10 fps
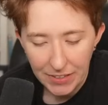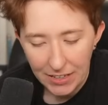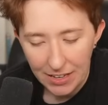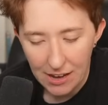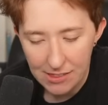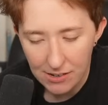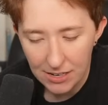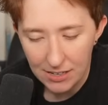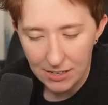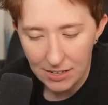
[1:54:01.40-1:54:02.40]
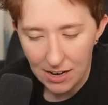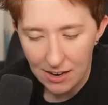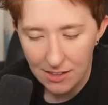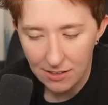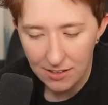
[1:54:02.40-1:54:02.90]
I thought
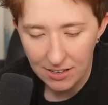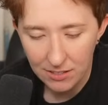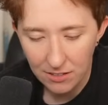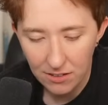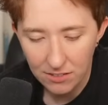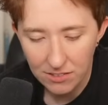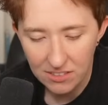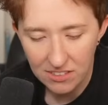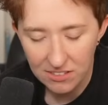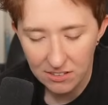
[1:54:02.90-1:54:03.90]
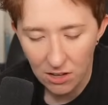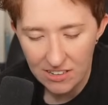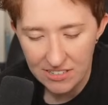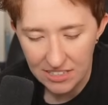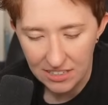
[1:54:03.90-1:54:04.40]
I'd long since
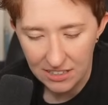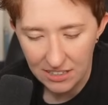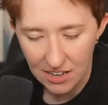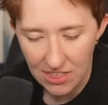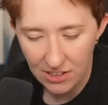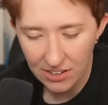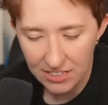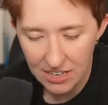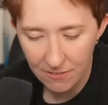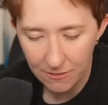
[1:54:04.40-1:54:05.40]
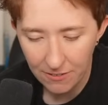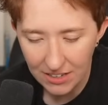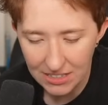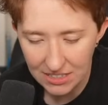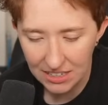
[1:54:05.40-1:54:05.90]
lost it. I thought I'd never
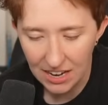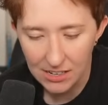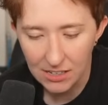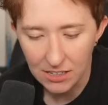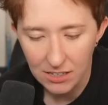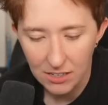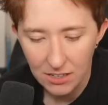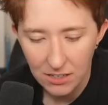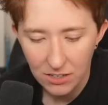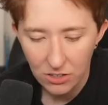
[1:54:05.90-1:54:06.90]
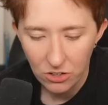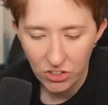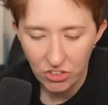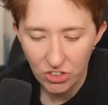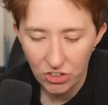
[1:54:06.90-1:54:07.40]
find it again.
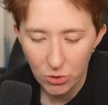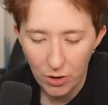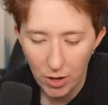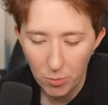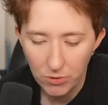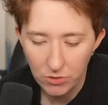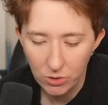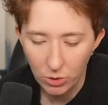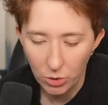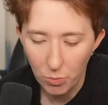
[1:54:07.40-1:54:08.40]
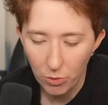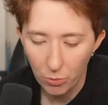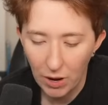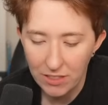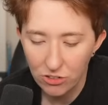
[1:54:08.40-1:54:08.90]
Shen Qingqiu helped to loop the
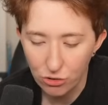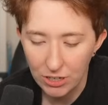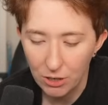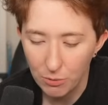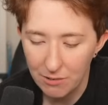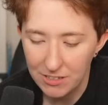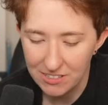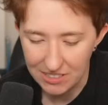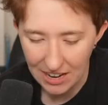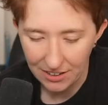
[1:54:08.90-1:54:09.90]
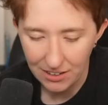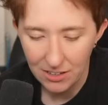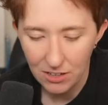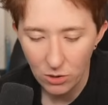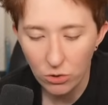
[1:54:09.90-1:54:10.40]
red string around his neck.
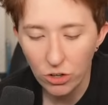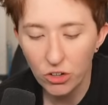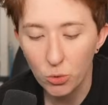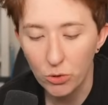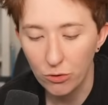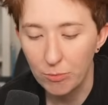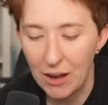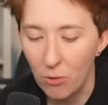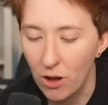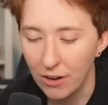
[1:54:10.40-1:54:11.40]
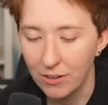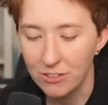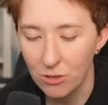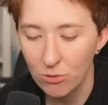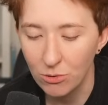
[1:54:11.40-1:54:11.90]
"Hold on to it from now on.
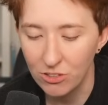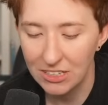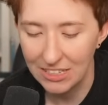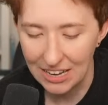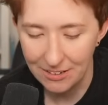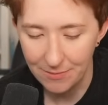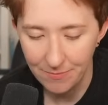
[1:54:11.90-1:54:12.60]
Don't lose it again."